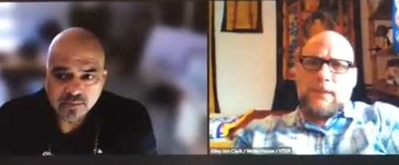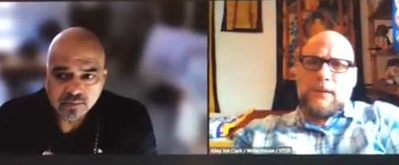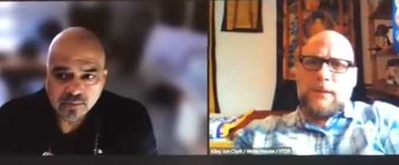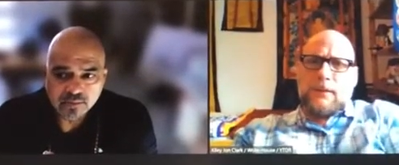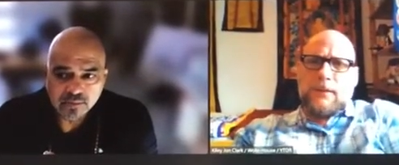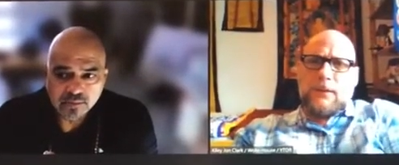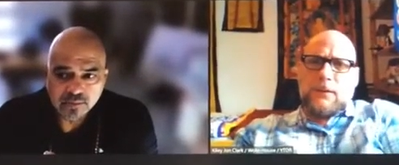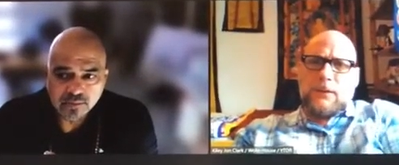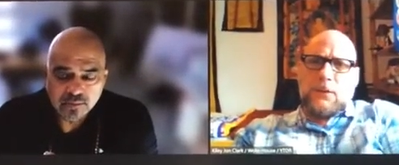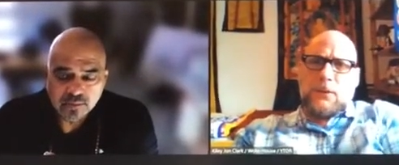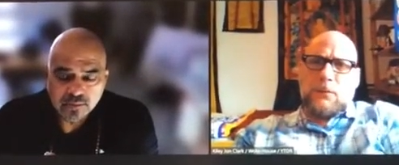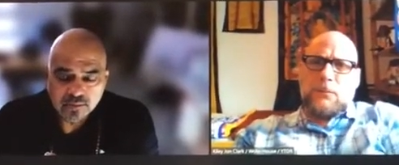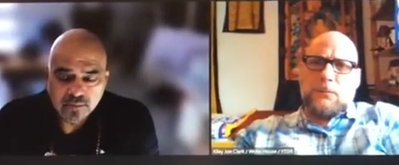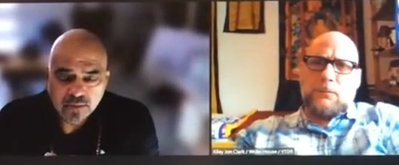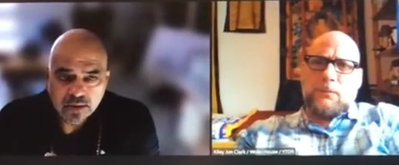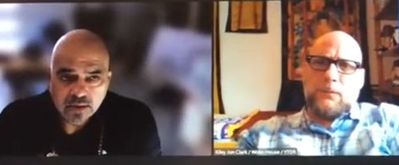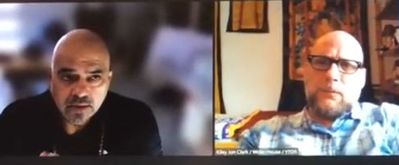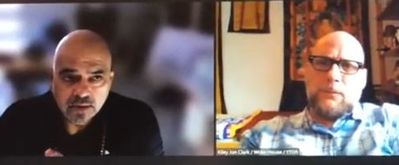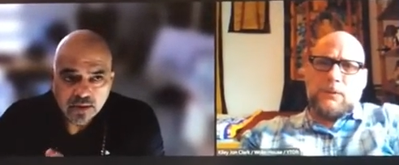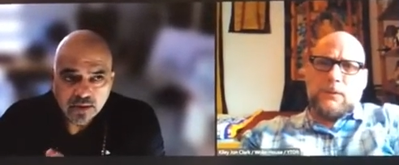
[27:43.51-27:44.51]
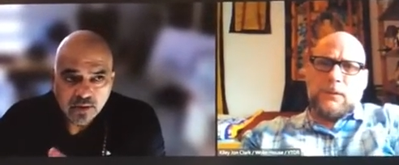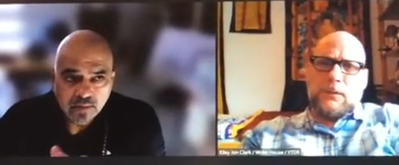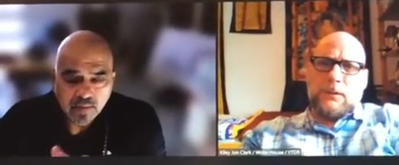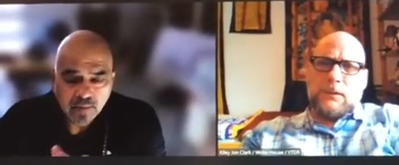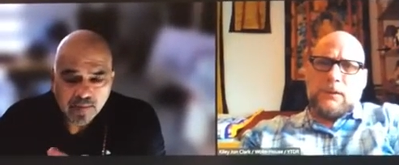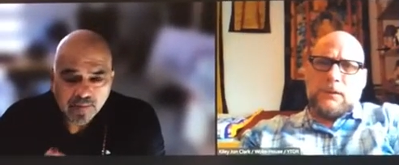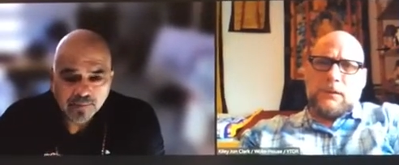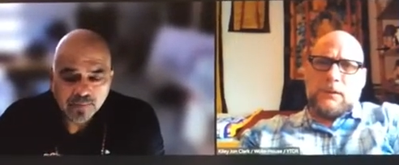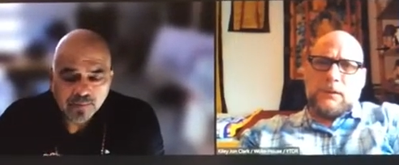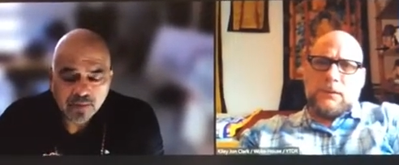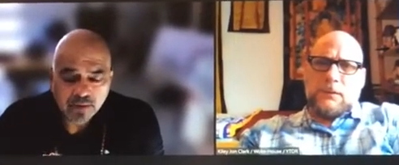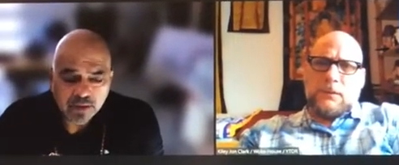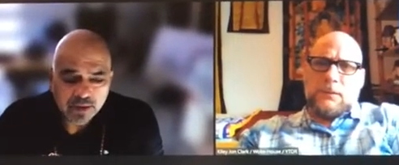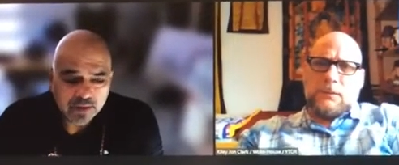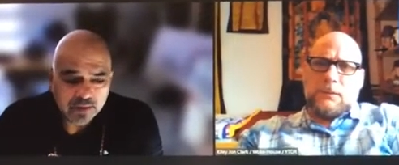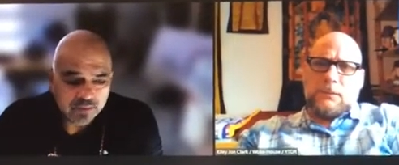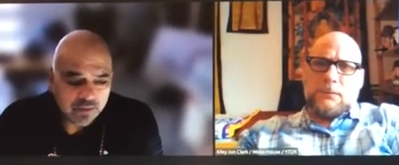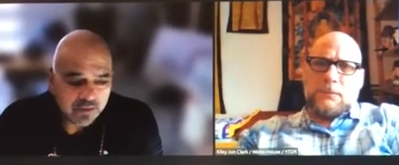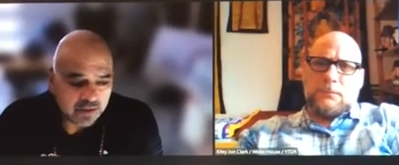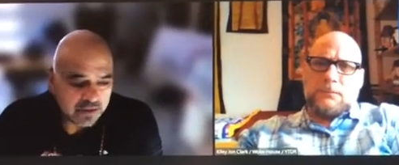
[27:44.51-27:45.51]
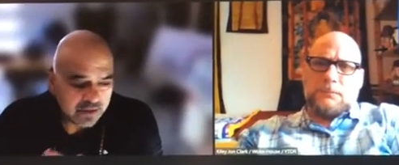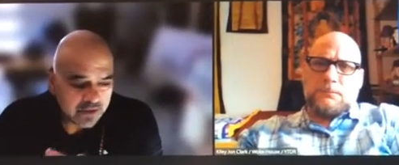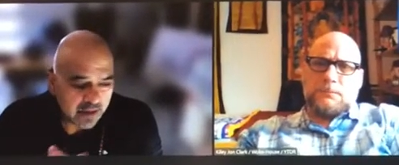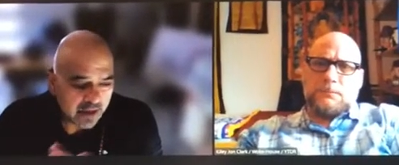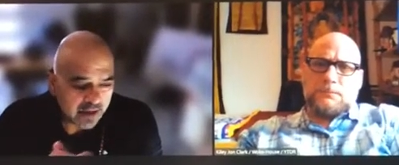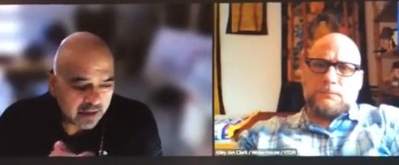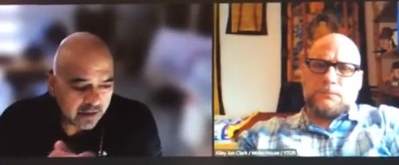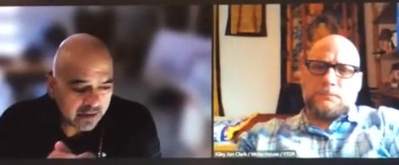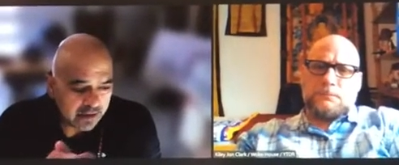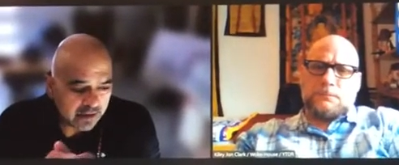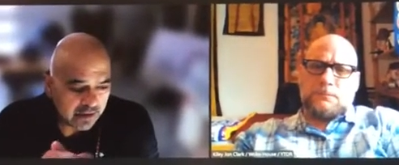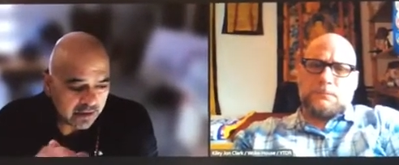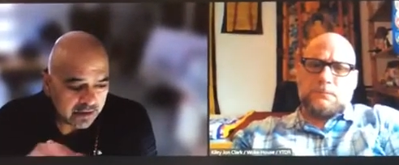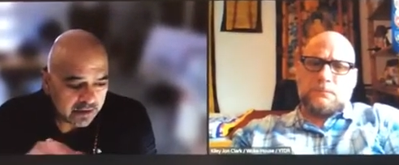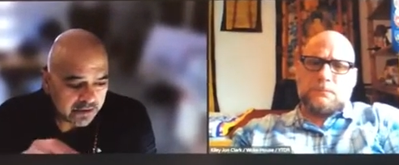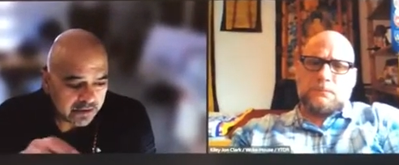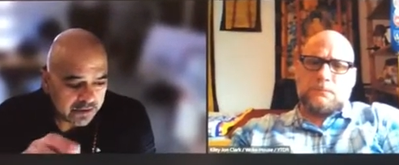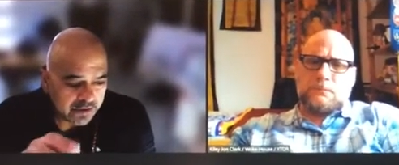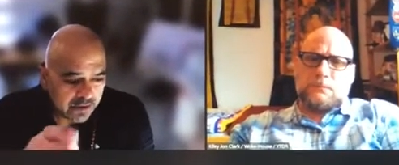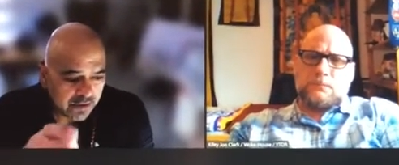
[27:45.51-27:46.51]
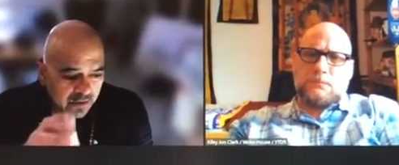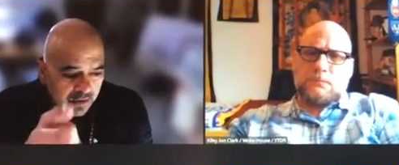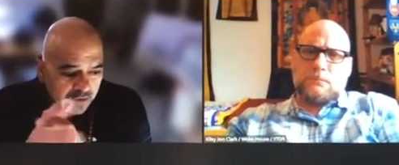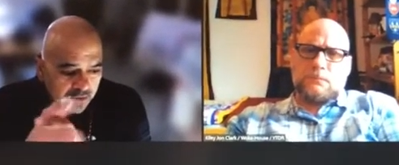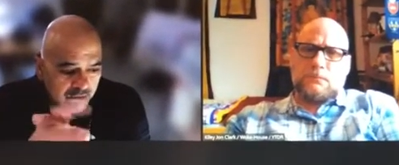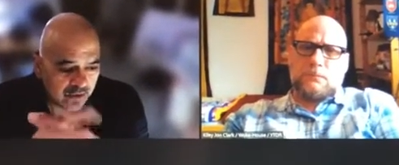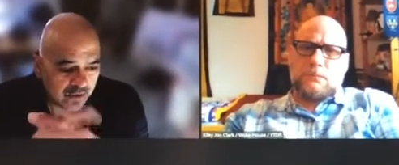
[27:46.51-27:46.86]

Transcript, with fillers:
Speaker 1: you know yeah exactly and so